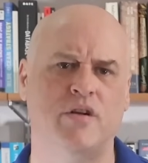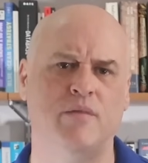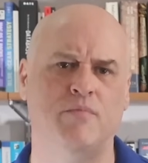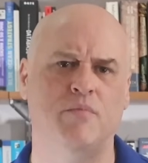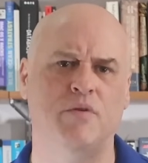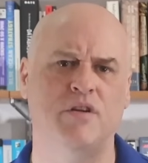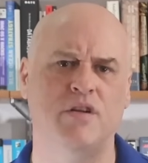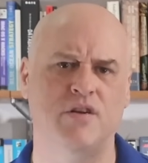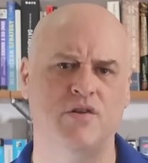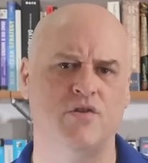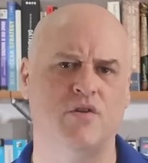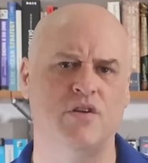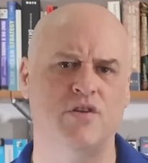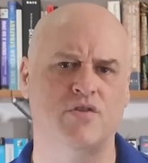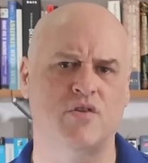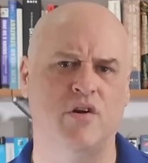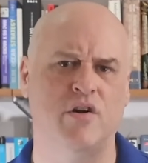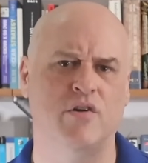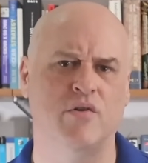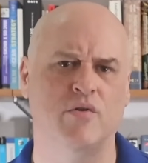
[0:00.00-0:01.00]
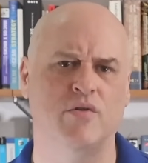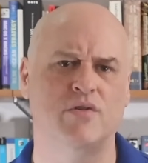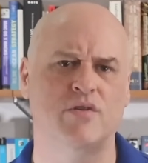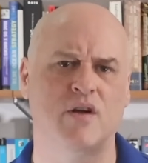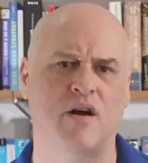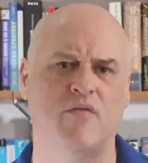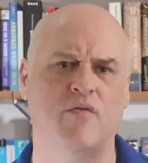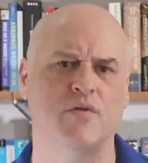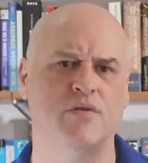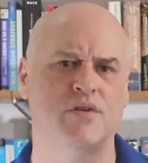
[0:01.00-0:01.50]
in potentially starting your own
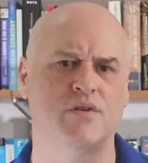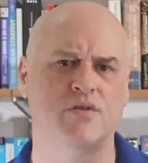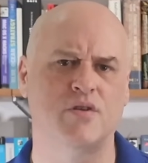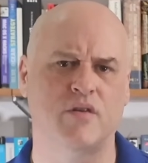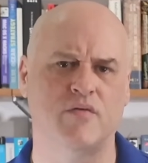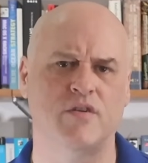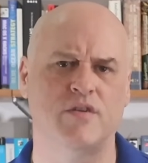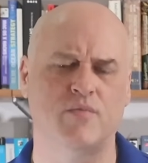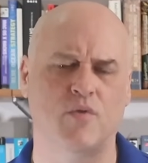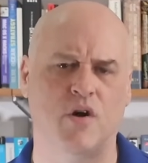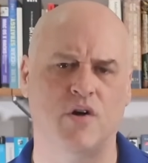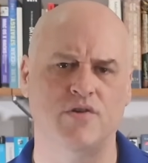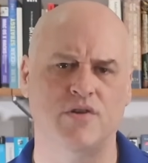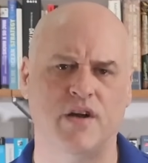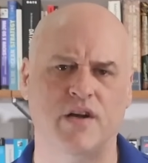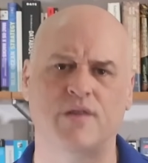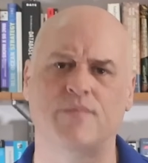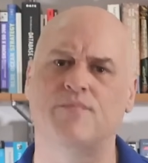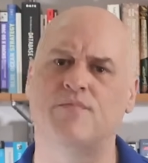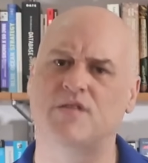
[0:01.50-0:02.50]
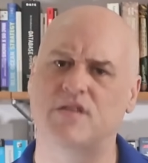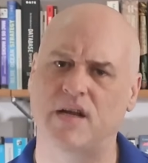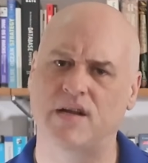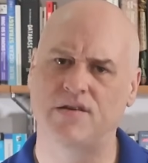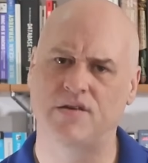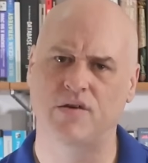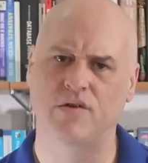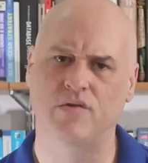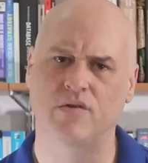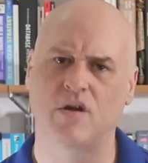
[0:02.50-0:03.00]
software as a service project, stay
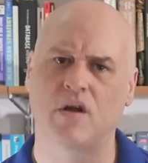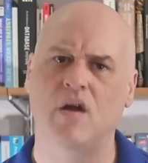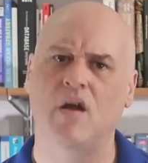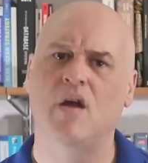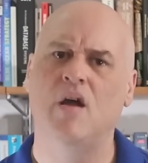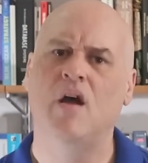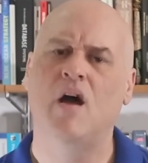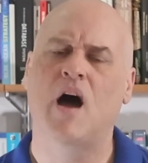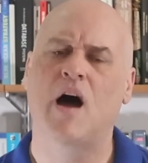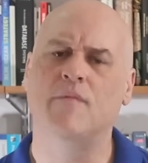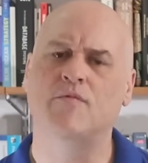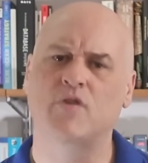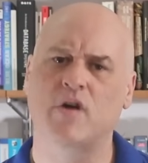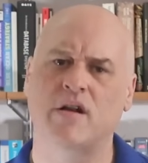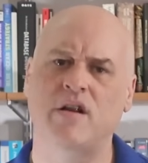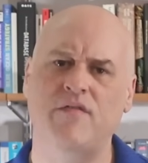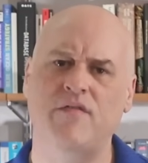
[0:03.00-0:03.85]
tuned. I'm trying